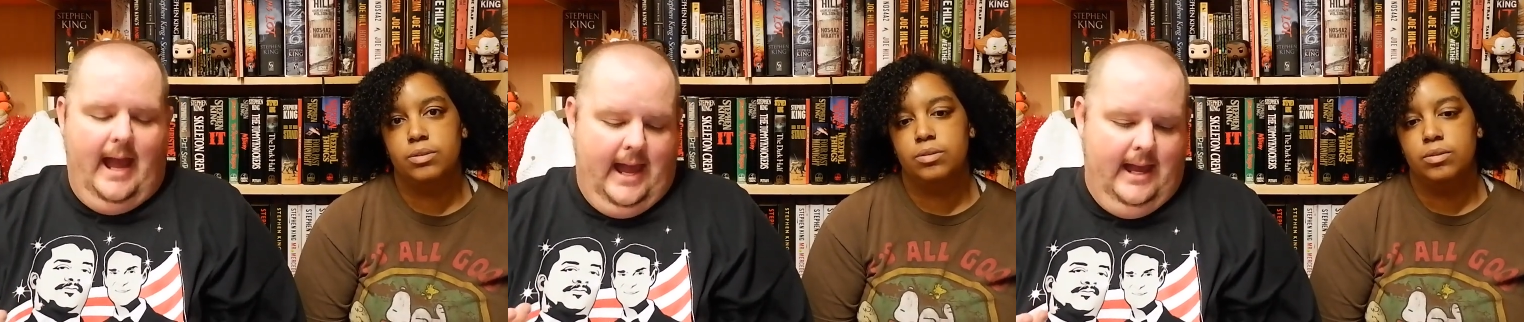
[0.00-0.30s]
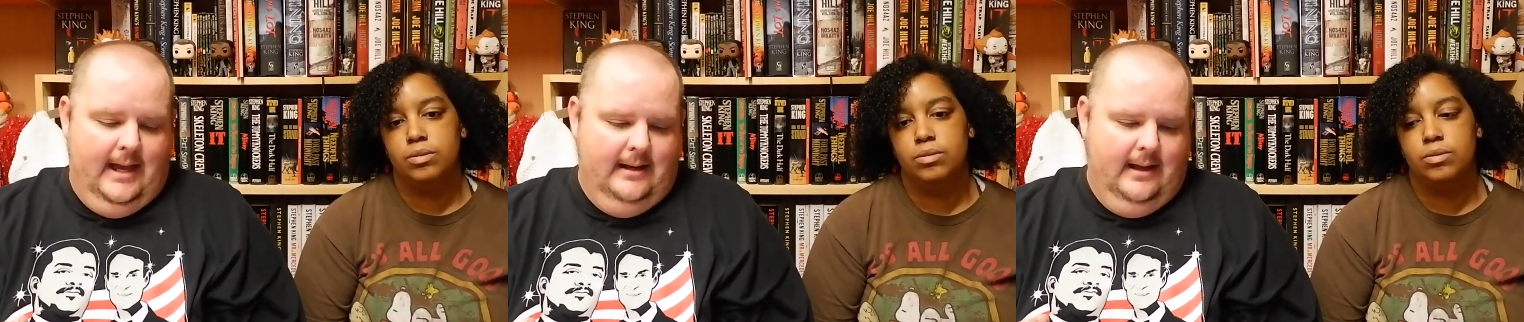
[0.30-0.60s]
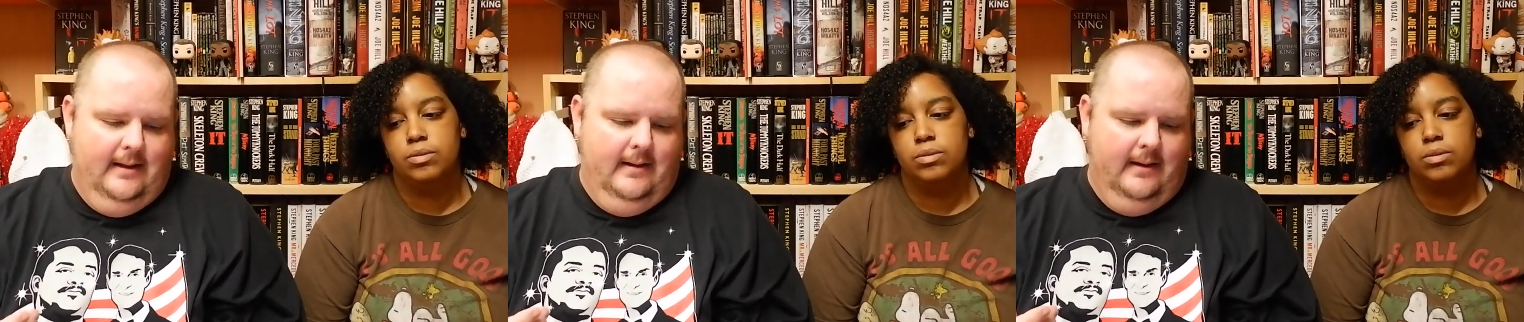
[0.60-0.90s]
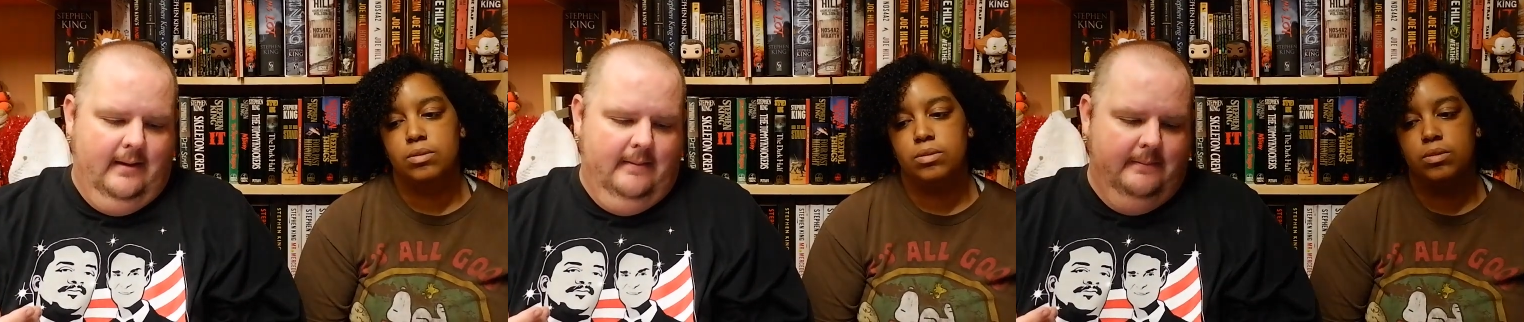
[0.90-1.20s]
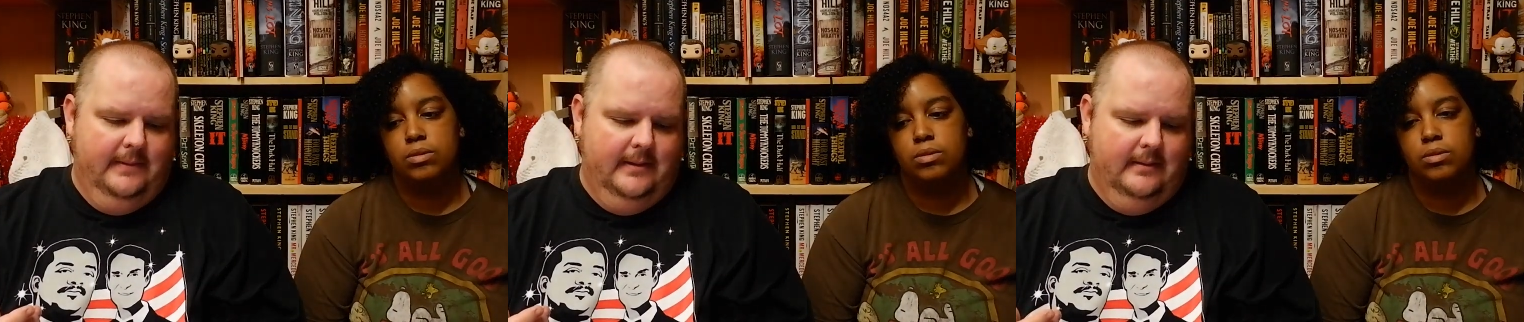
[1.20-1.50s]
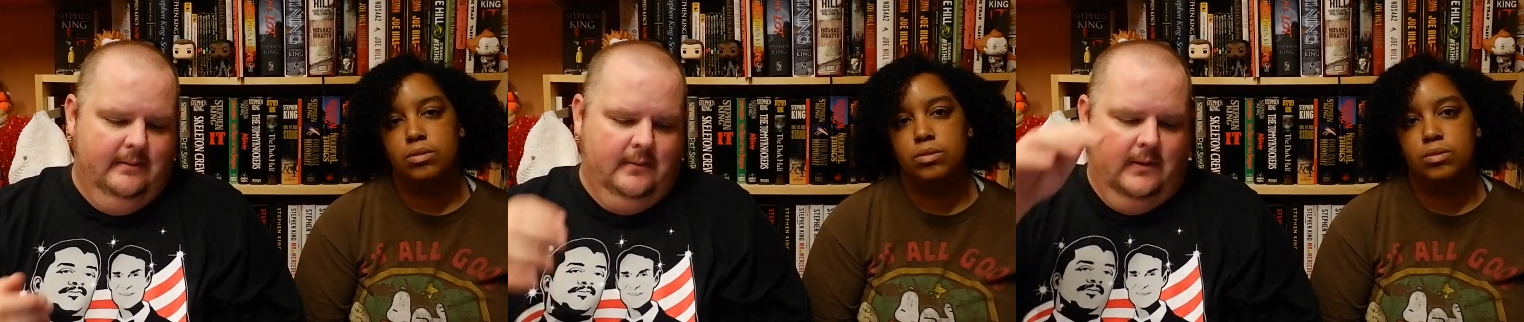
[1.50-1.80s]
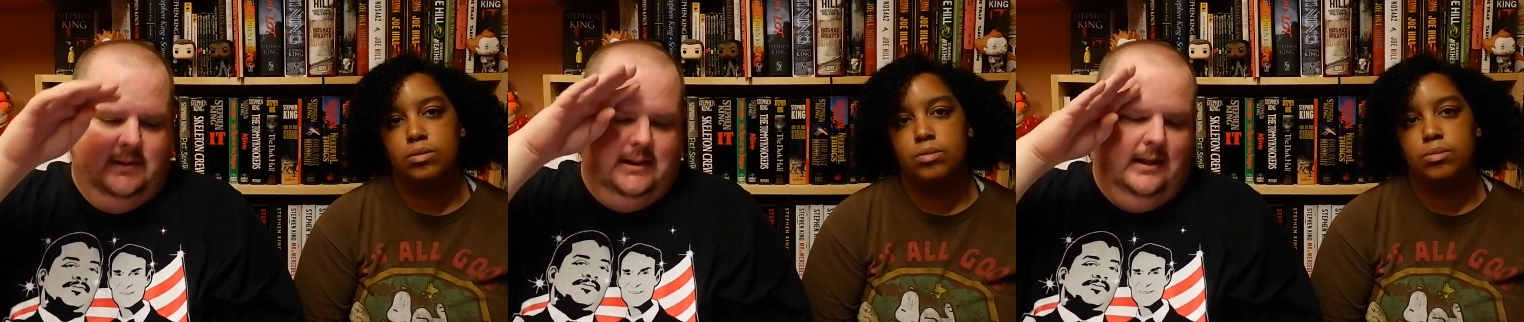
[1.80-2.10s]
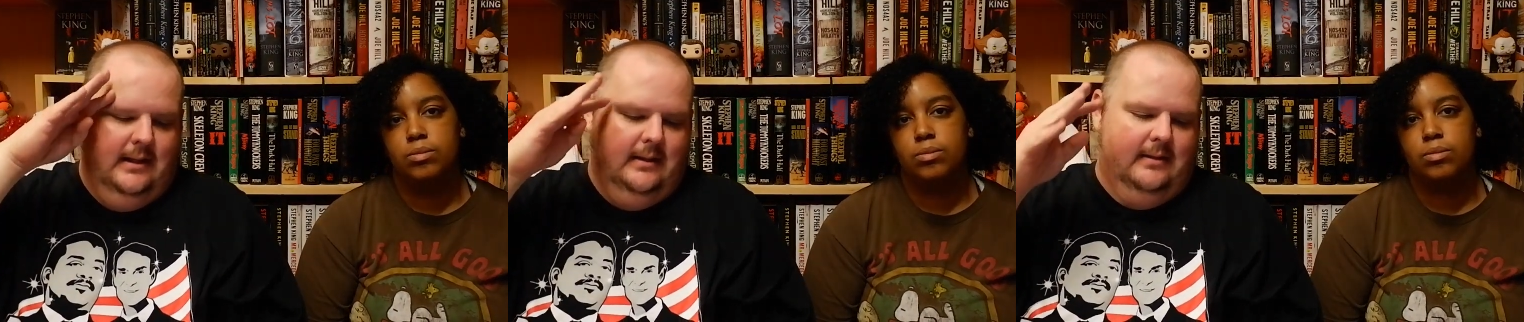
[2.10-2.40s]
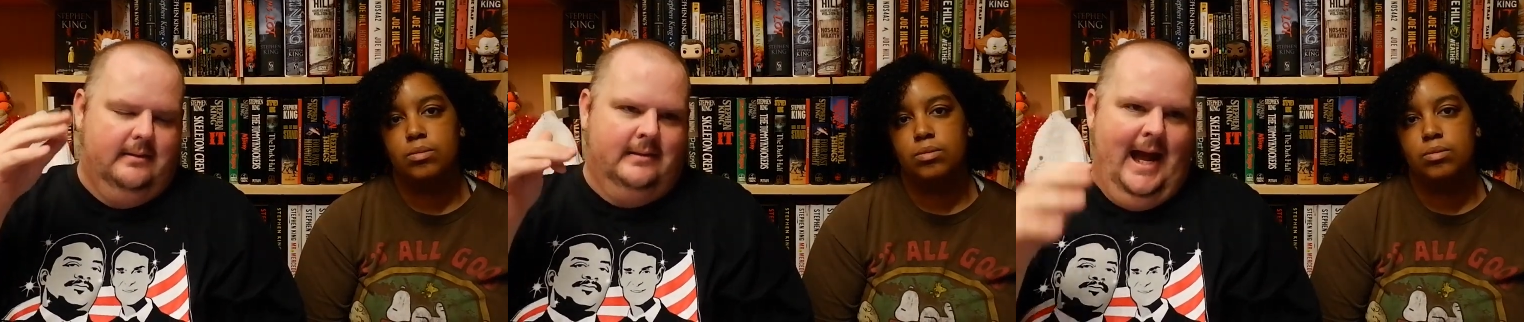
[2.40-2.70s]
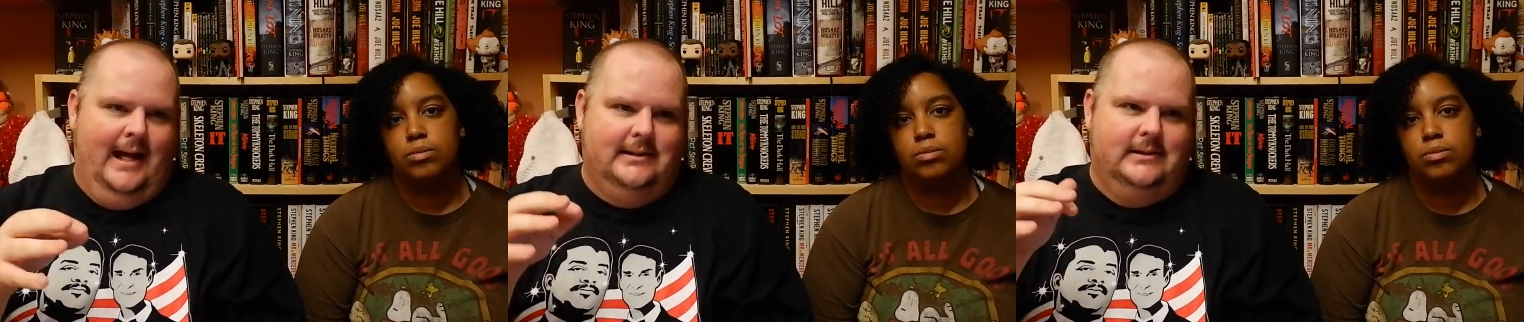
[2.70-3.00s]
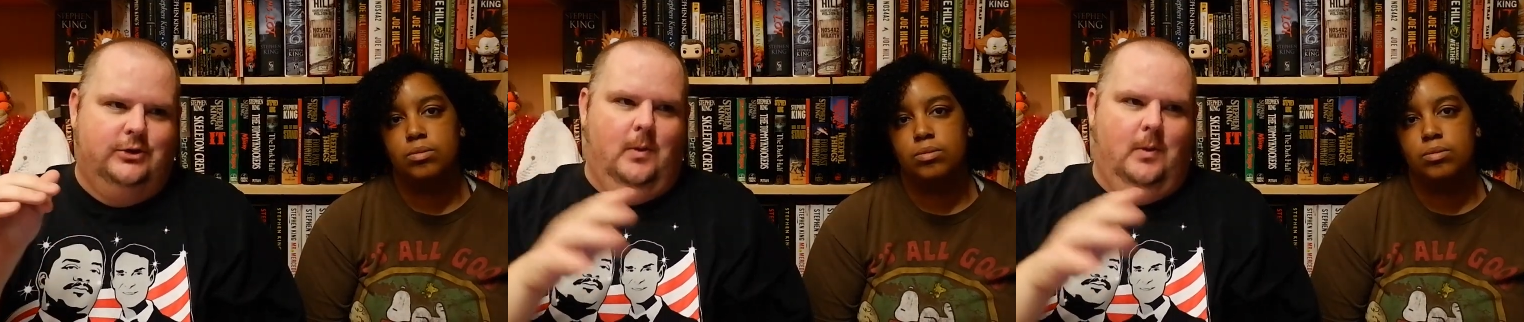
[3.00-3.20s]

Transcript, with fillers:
Speaker 1: and, um, of course, that's